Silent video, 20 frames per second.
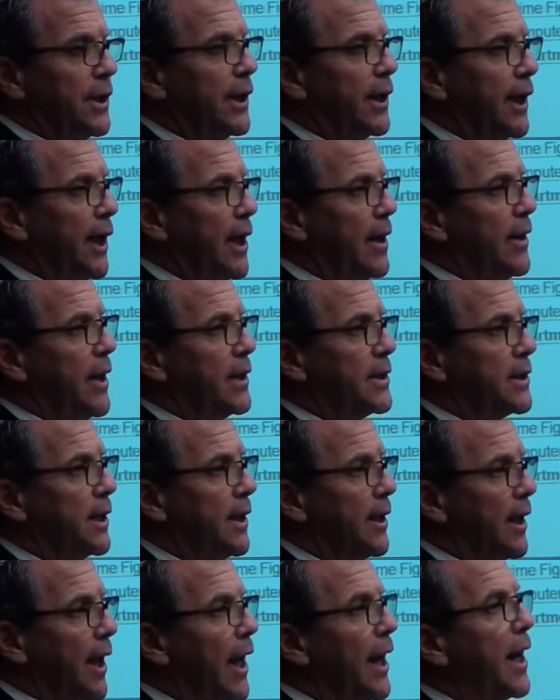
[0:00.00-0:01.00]
And again, that's
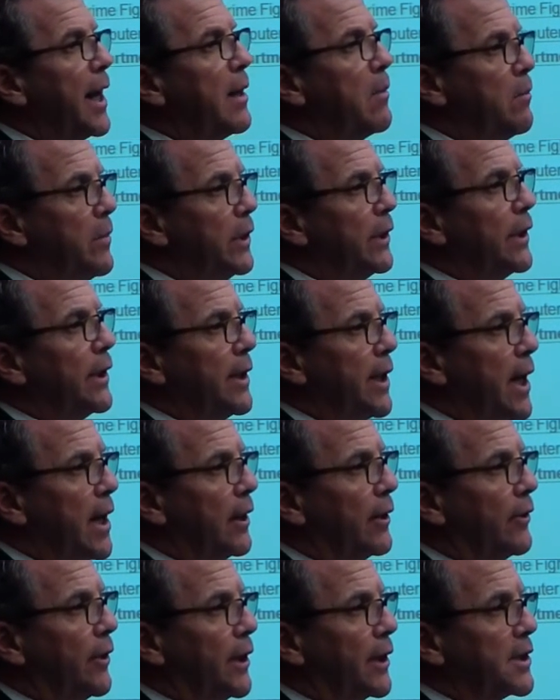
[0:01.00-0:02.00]
an $8 million
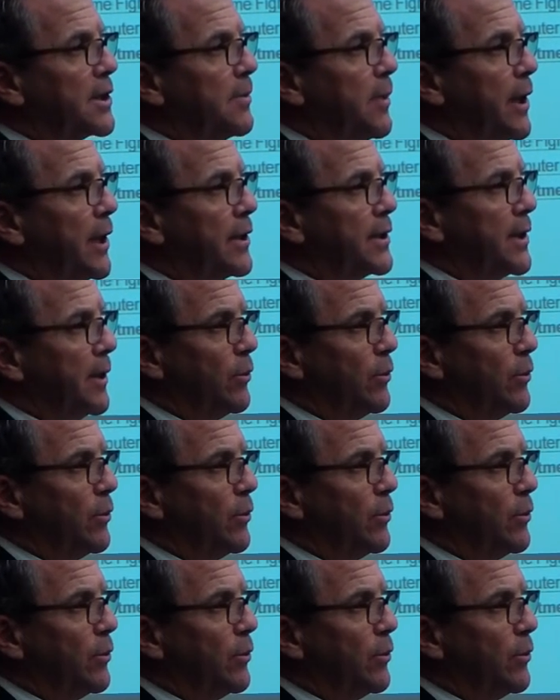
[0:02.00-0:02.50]
expense